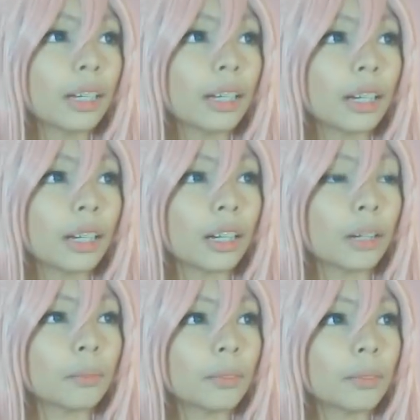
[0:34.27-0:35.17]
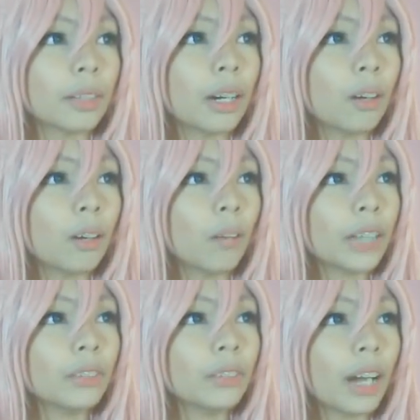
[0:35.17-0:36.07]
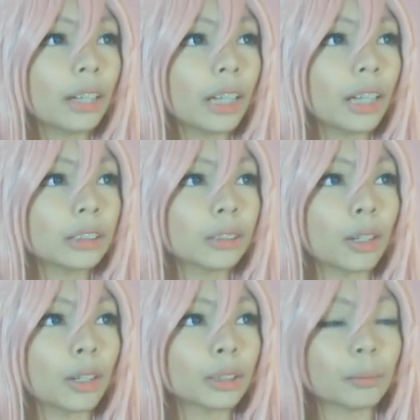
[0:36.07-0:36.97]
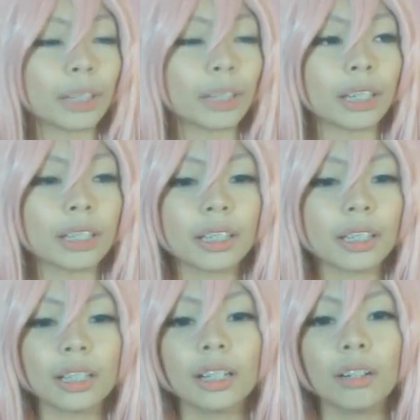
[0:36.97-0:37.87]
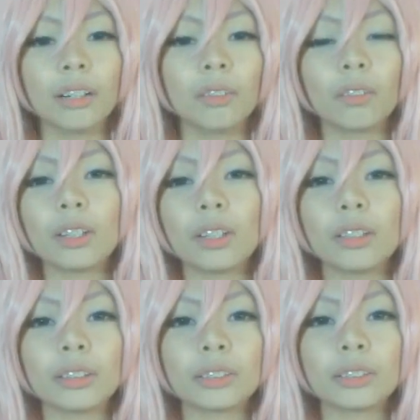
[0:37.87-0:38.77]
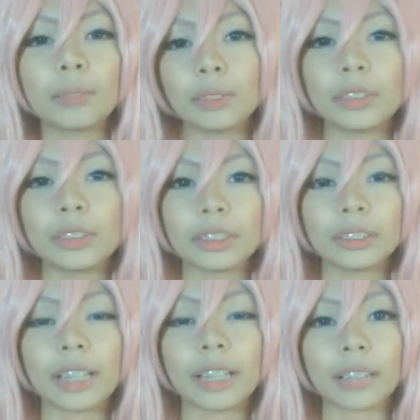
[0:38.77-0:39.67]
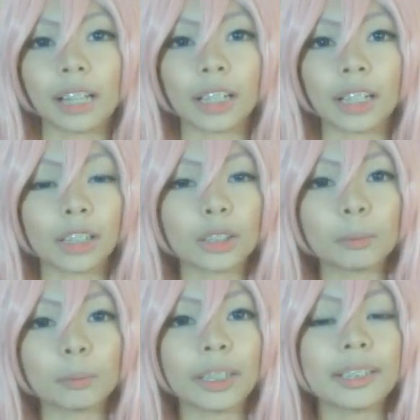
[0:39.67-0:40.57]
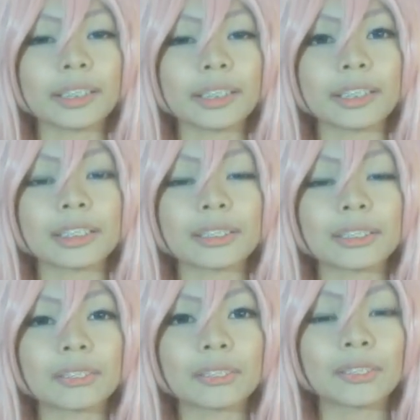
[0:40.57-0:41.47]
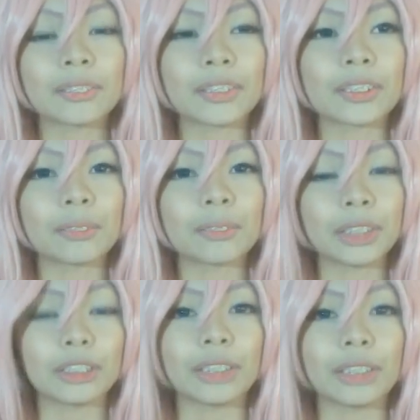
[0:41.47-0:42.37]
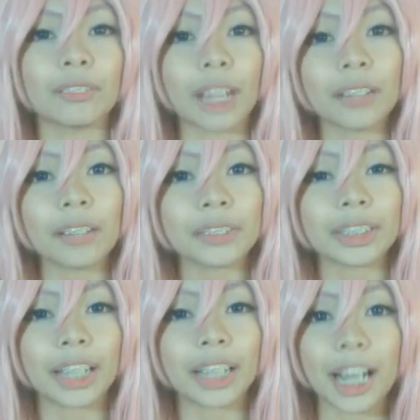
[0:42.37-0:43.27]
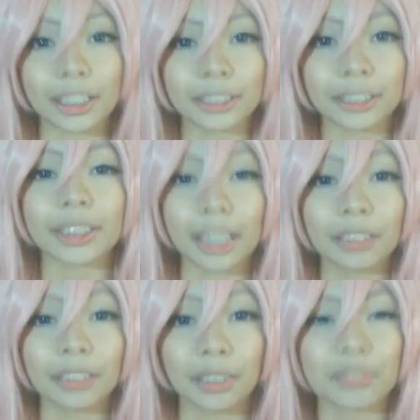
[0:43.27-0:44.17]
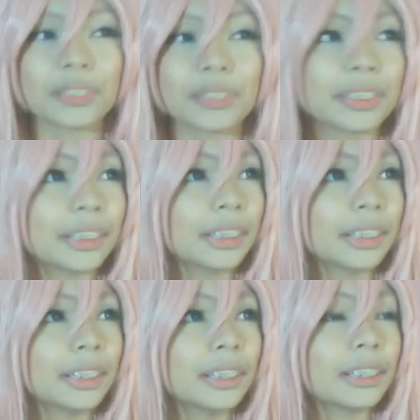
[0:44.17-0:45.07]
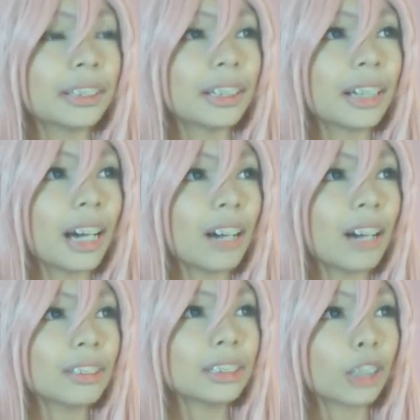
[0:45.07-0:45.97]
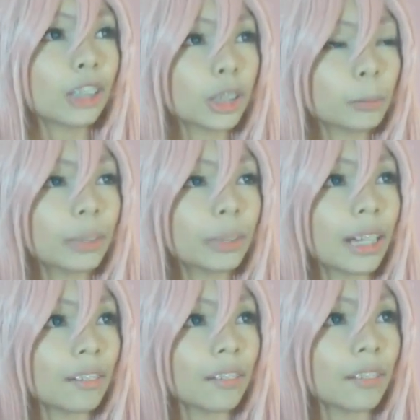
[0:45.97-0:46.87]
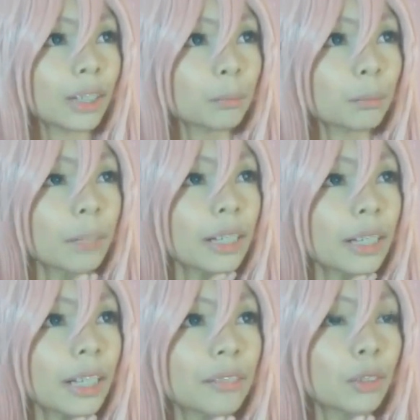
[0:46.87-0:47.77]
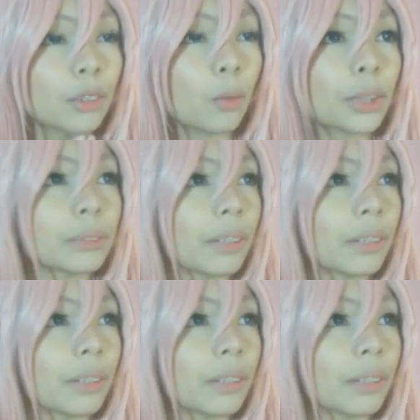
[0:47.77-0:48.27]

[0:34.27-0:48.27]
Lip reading: Um, why do I like to cosplay? Well, the main reason that I like cosplaying is for me to give life to the character that I love. How does cosplay affect my life towards my